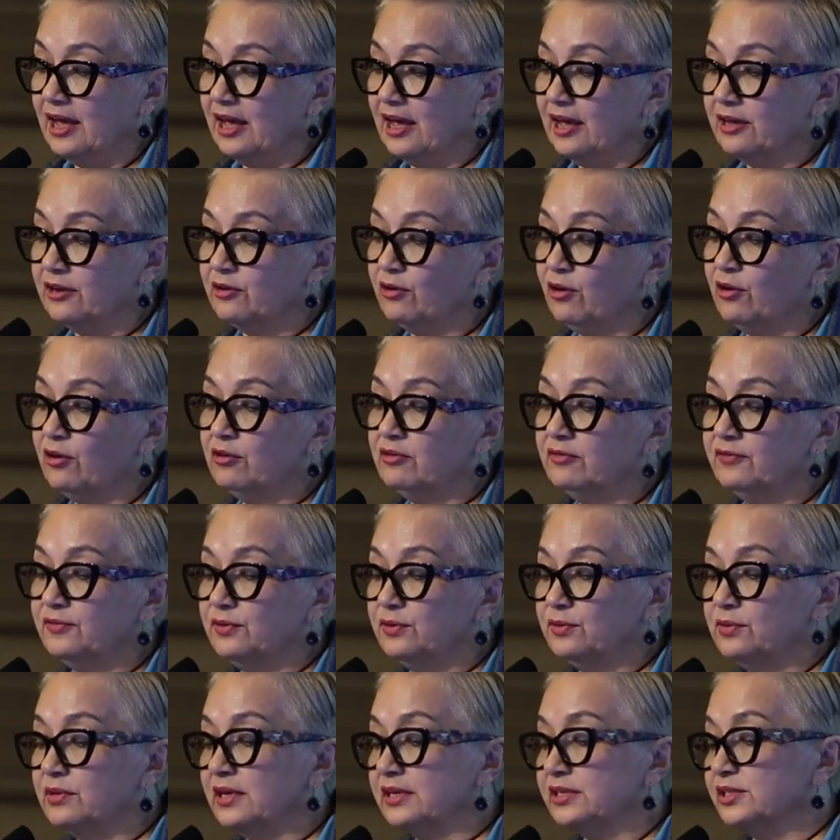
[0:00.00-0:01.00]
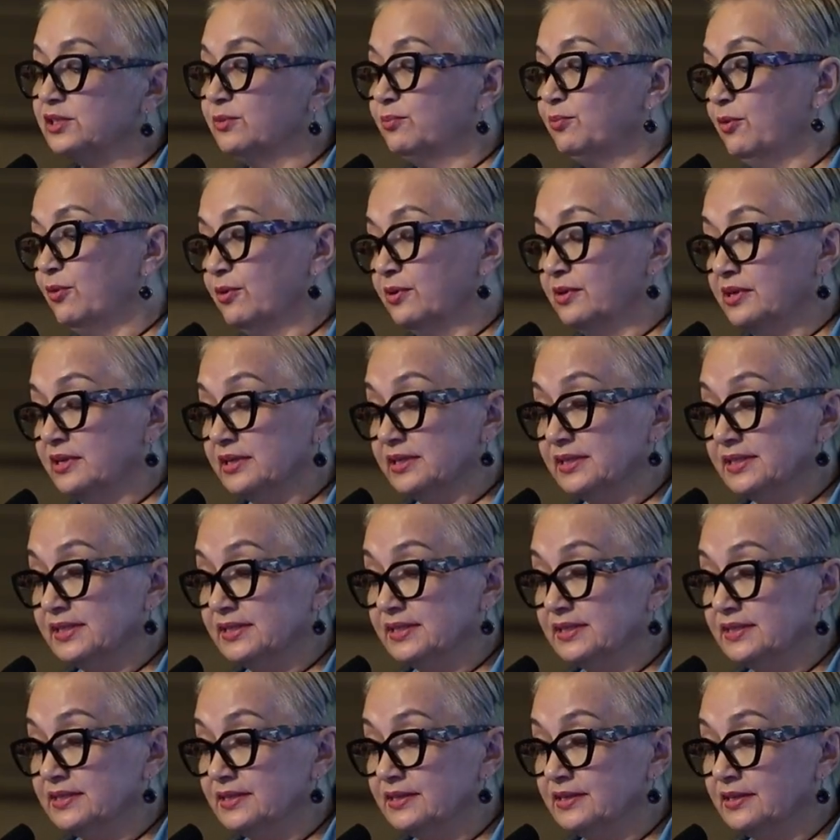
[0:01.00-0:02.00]
and all of you that support
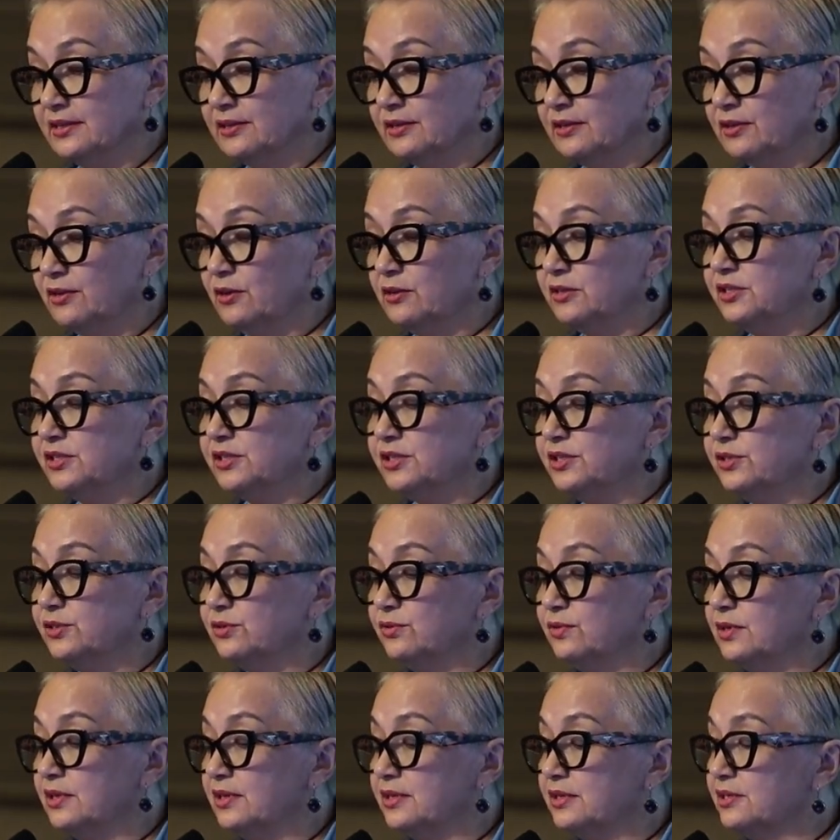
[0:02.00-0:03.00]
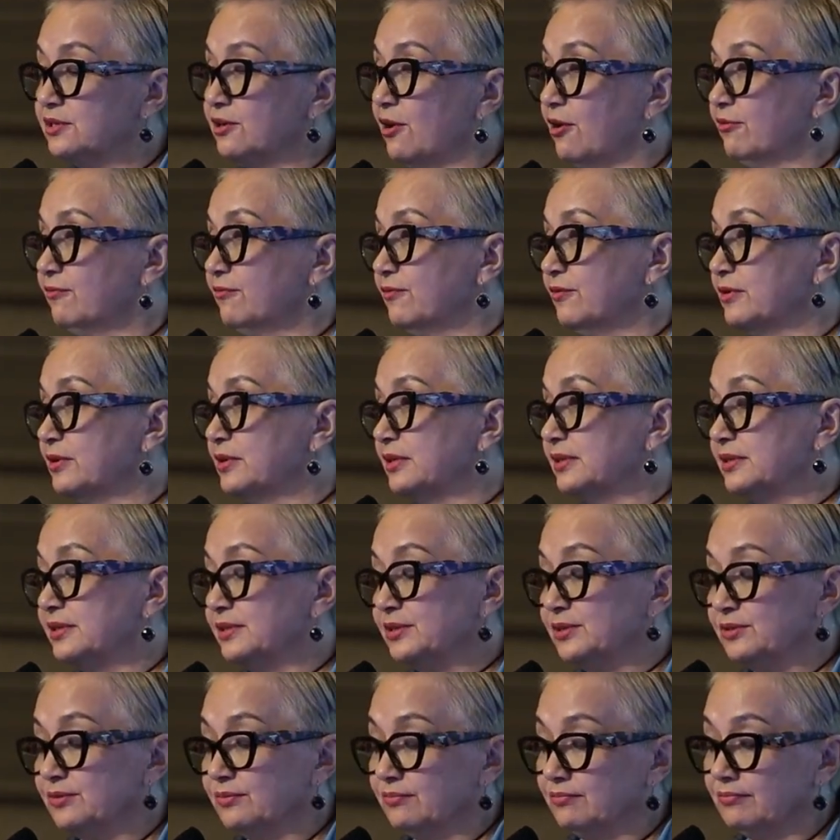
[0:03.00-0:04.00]
us, not just during this
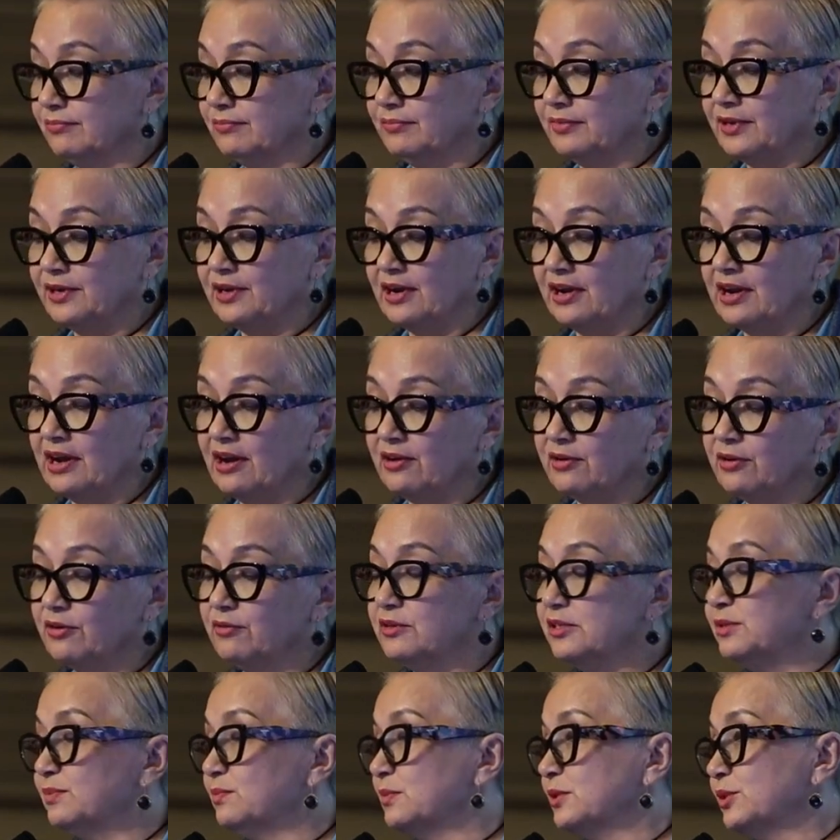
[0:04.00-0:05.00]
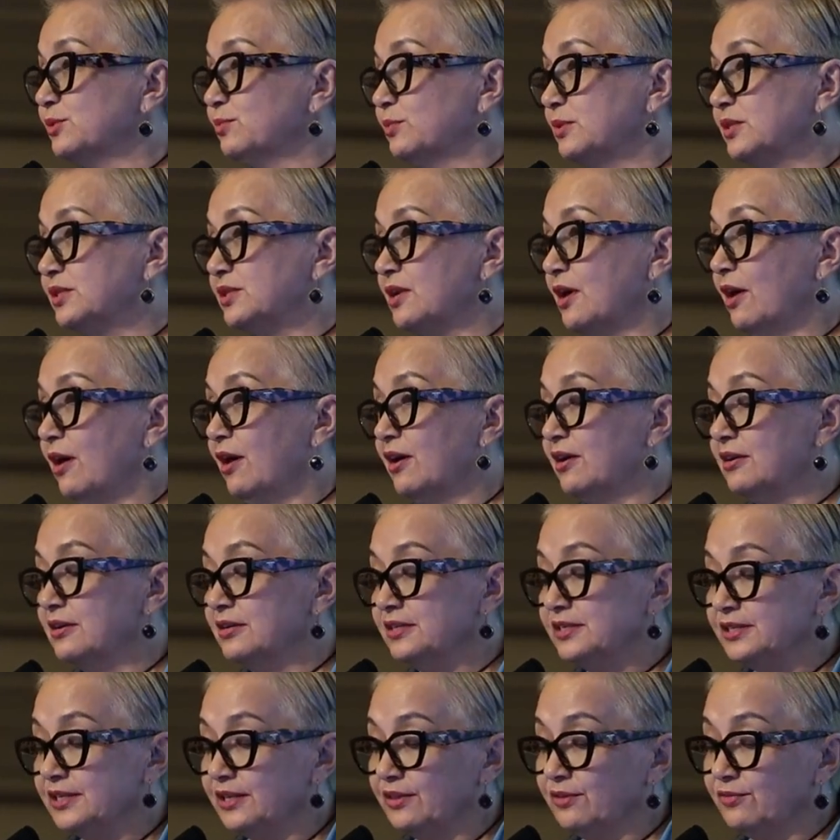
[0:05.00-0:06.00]
conference, but at our Christmas
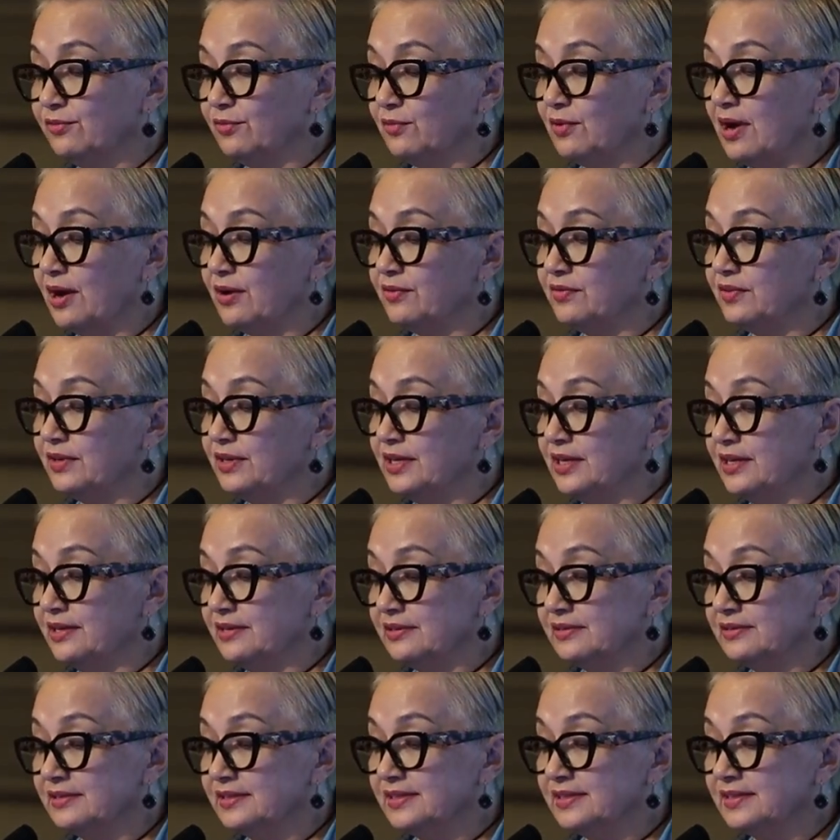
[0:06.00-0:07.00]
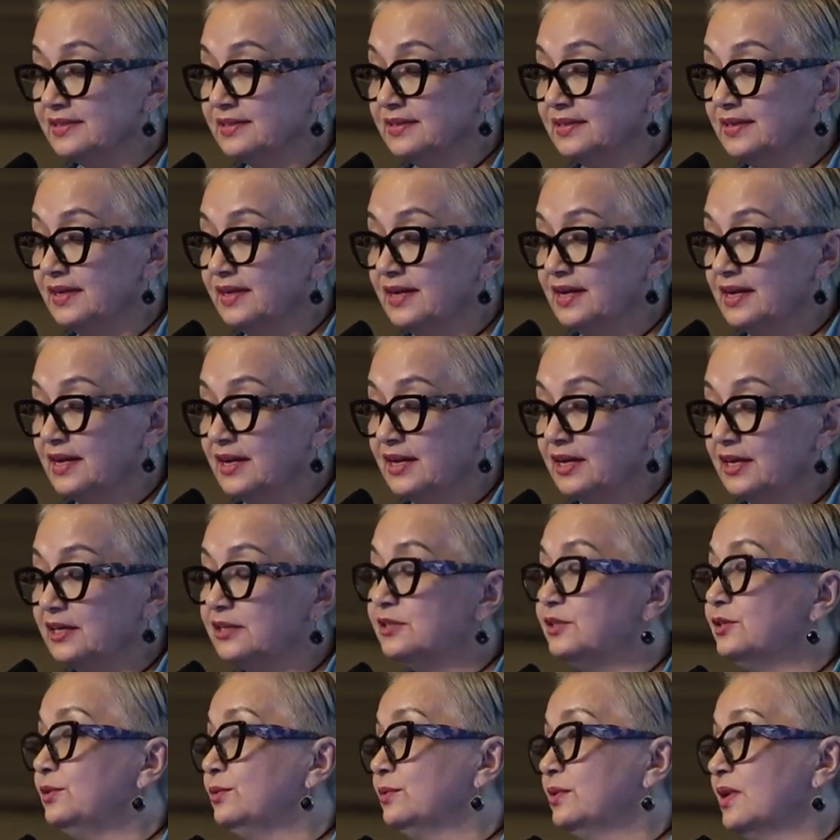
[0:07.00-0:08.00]
bazaars and throughout the years.
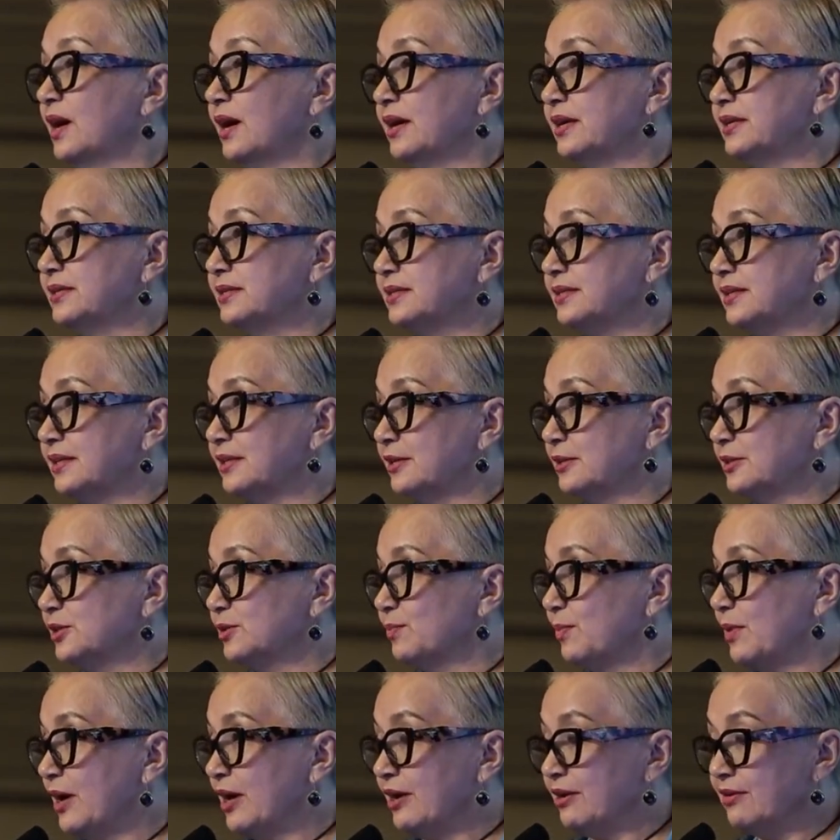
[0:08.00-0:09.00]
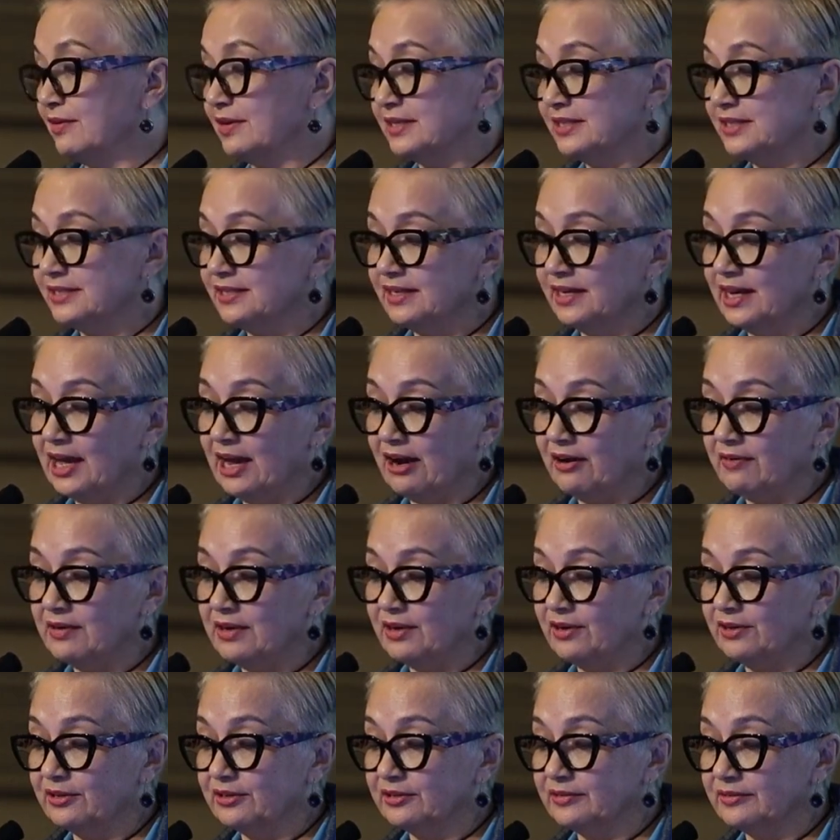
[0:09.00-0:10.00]
It's you guys that inspire us to
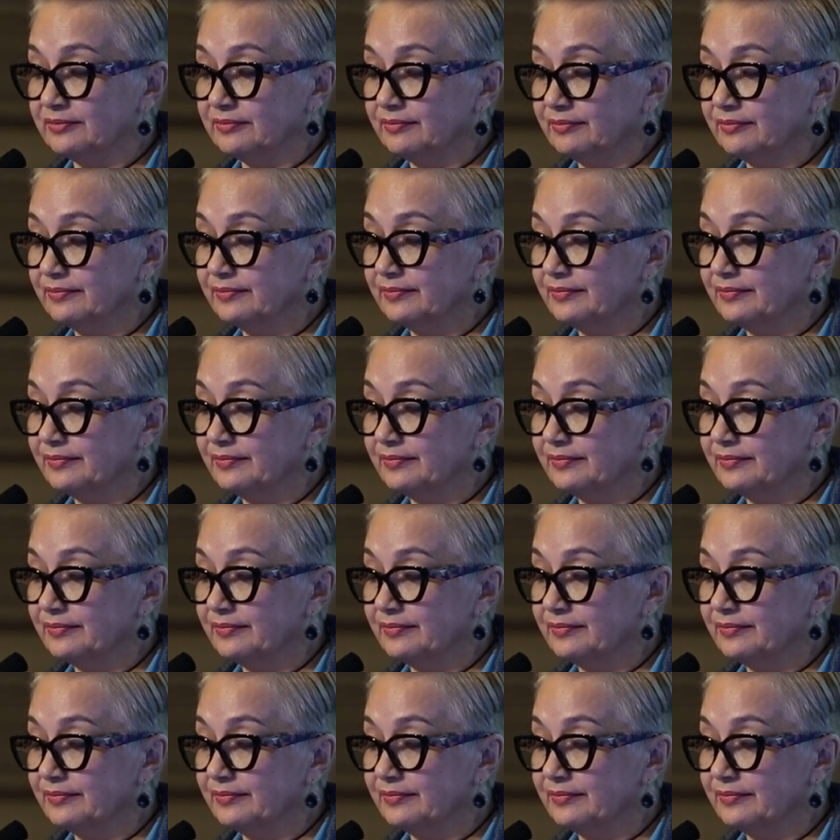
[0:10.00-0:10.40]
carry on.